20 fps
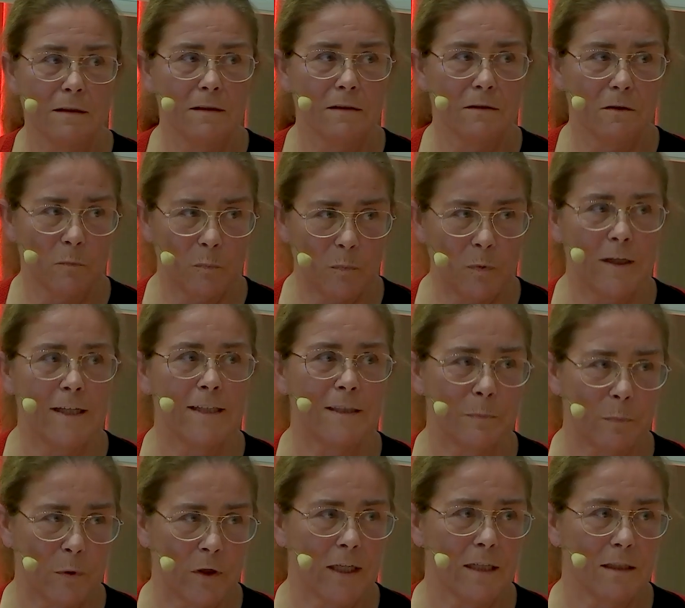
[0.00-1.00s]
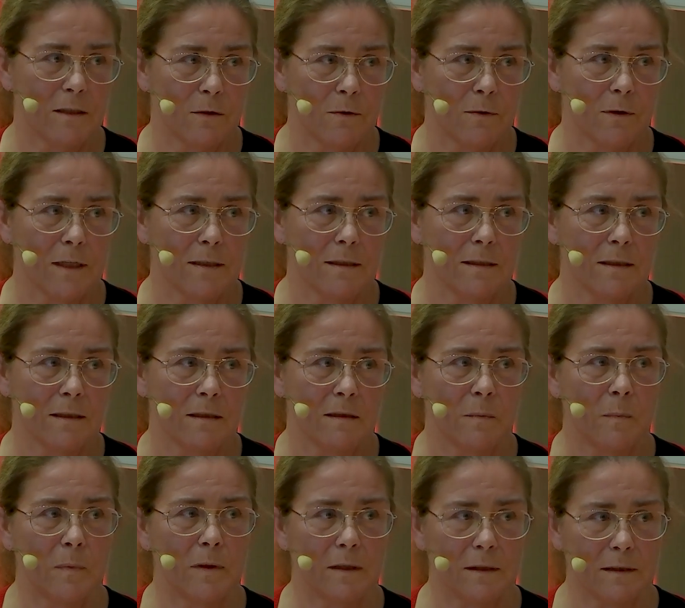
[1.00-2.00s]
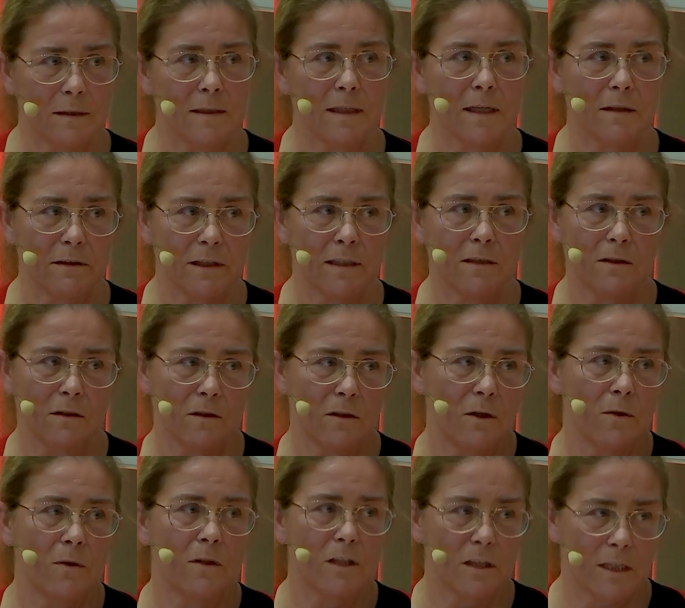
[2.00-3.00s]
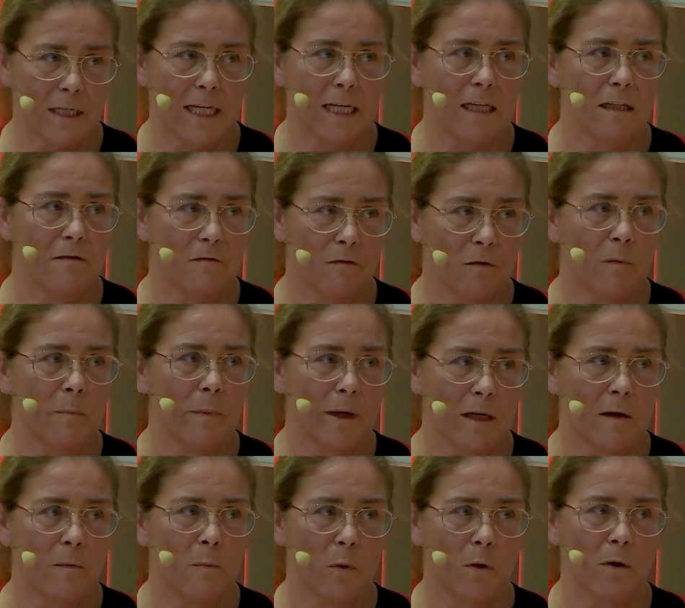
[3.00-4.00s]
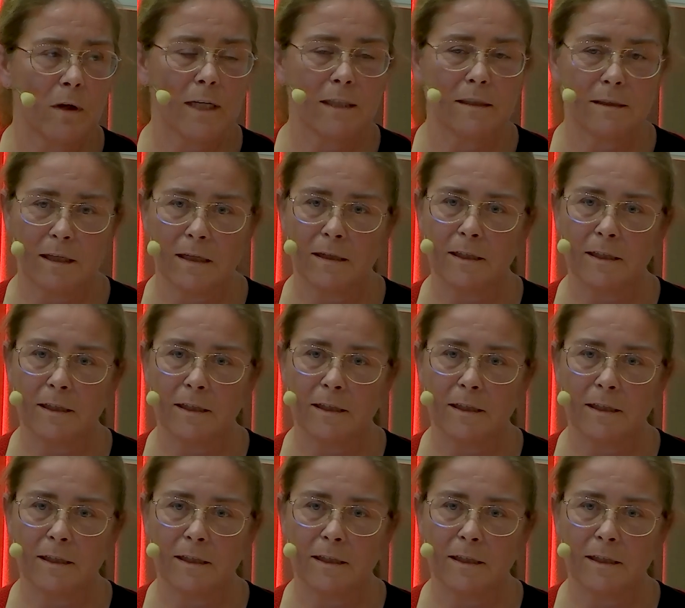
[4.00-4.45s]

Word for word: So please bring it to us because there is a huge need for better products,